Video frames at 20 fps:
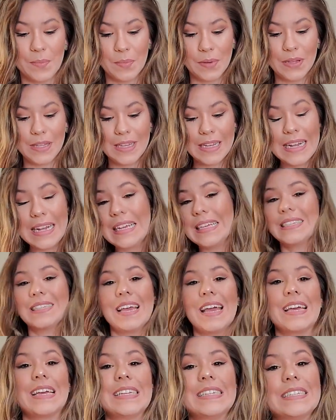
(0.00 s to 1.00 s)
Please
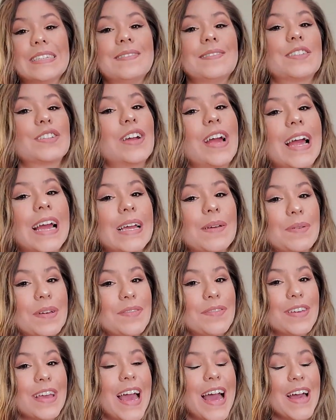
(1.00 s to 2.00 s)
like and subscribe
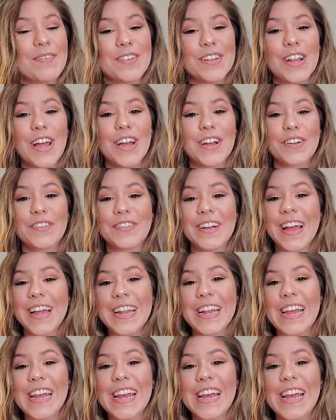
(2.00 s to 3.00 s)
if you haven't
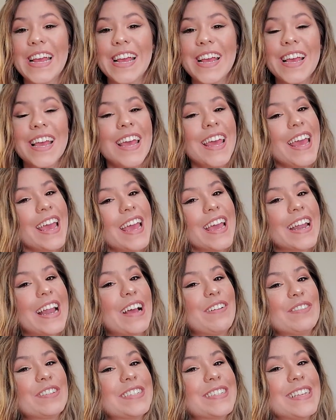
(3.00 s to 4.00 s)
already, and
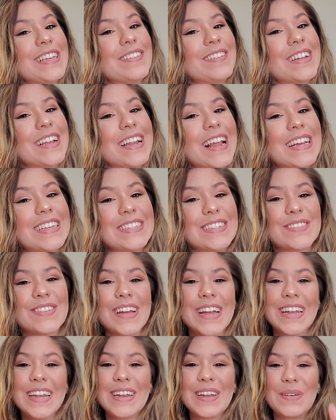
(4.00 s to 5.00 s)
I will see you in the next one.